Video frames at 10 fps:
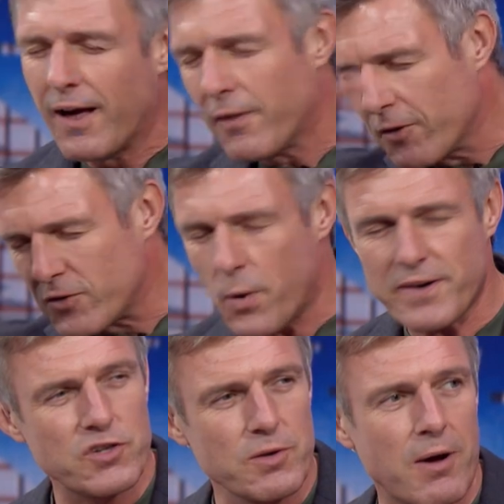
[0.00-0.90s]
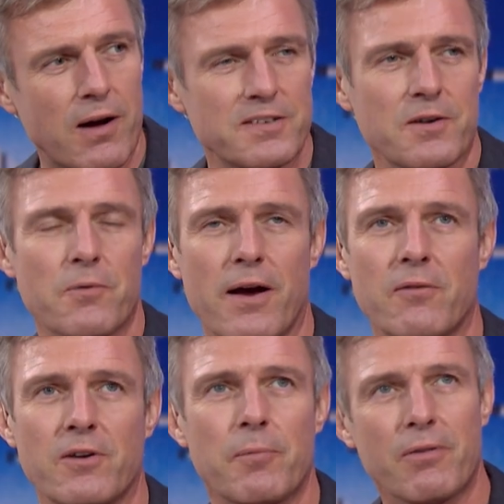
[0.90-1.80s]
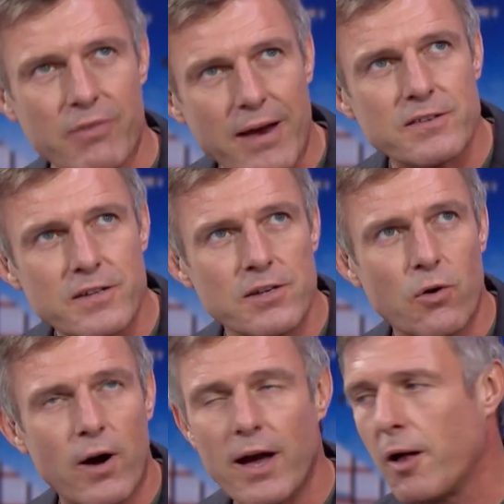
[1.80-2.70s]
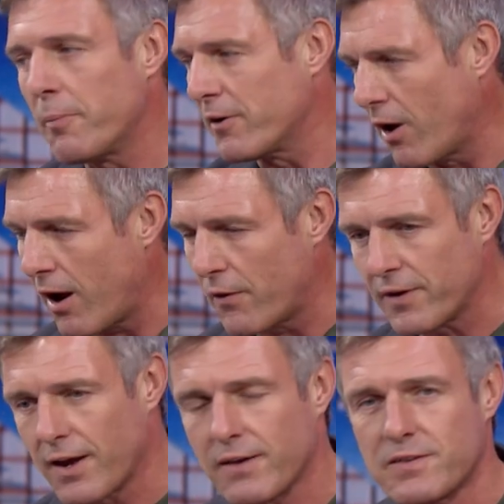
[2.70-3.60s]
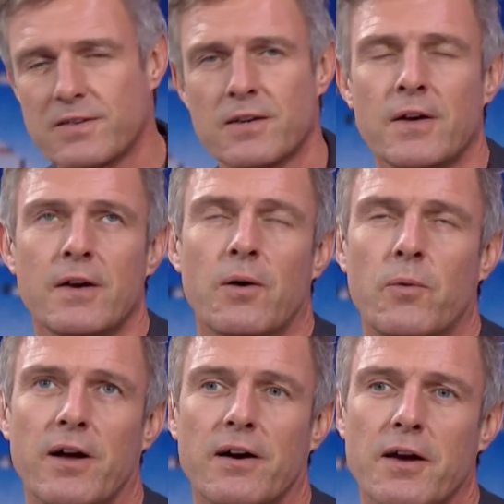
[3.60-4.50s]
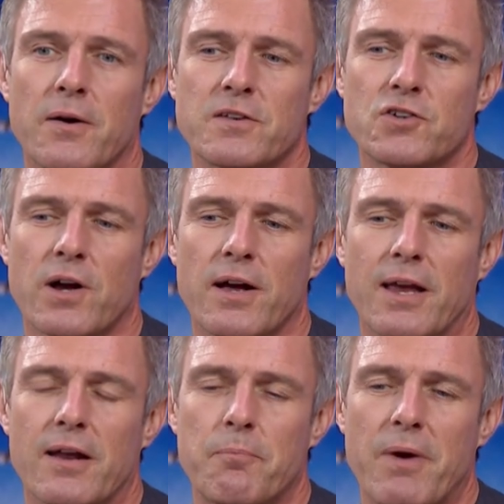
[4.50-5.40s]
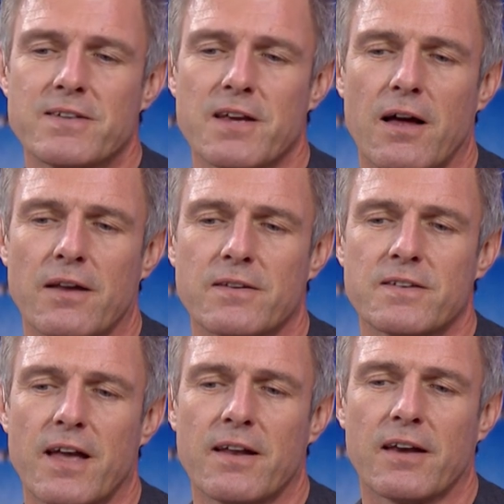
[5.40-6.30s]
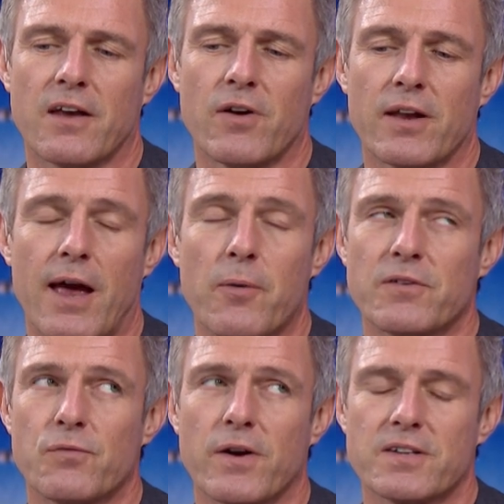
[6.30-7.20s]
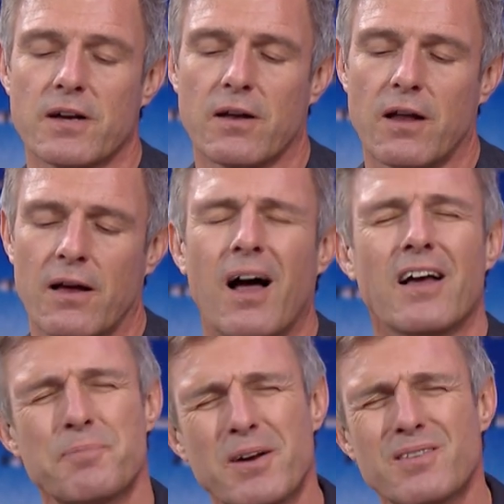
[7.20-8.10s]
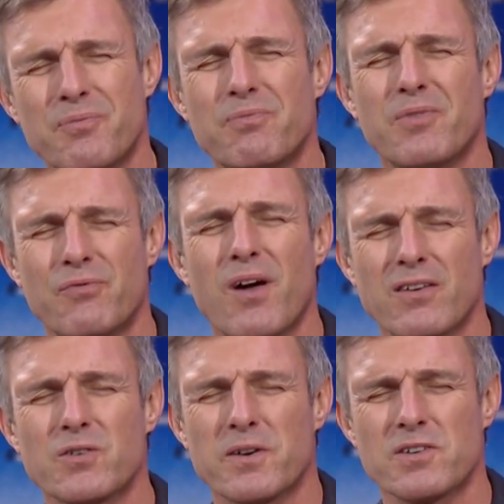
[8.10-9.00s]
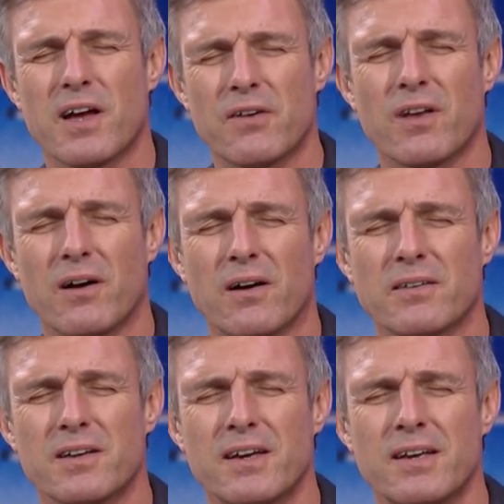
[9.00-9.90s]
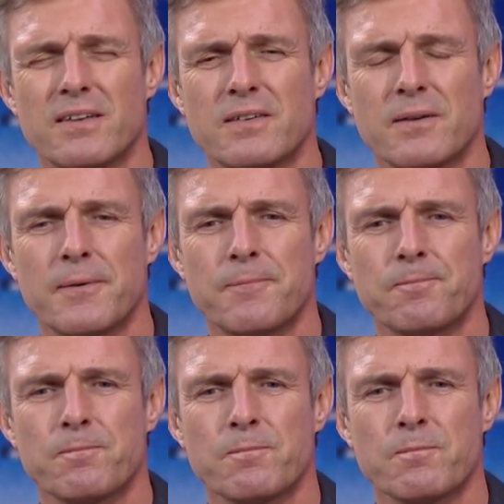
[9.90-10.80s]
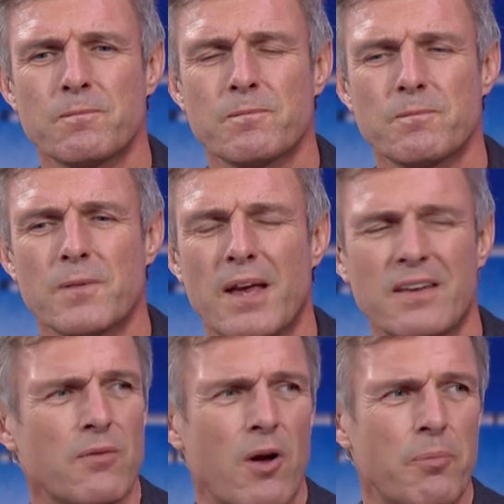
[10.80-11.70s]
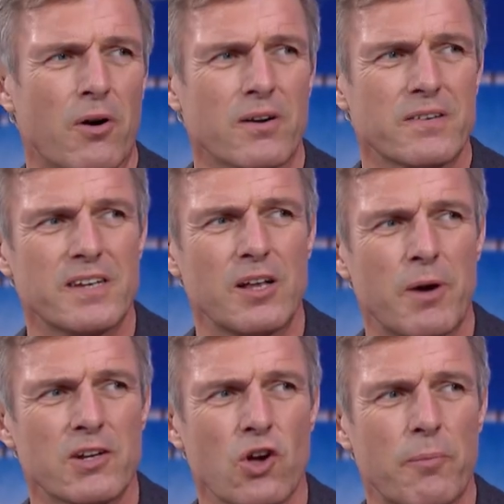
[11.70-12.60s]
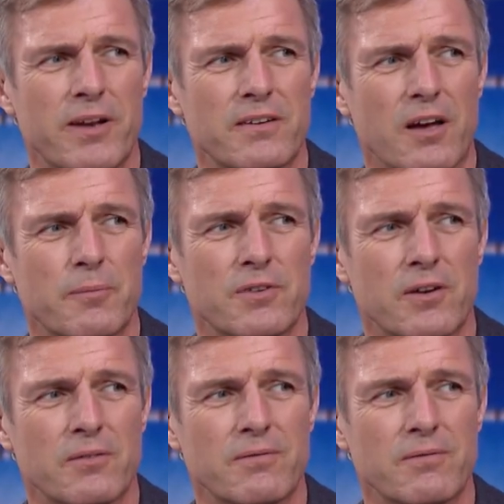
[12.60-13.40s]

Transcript: those question marks around it, but thanks to your help and our other guests, we are going to try and get a better understanding of it and how it's affecting our life. I suppose the first question I have to ask is a robot going to steal my job anytime soon?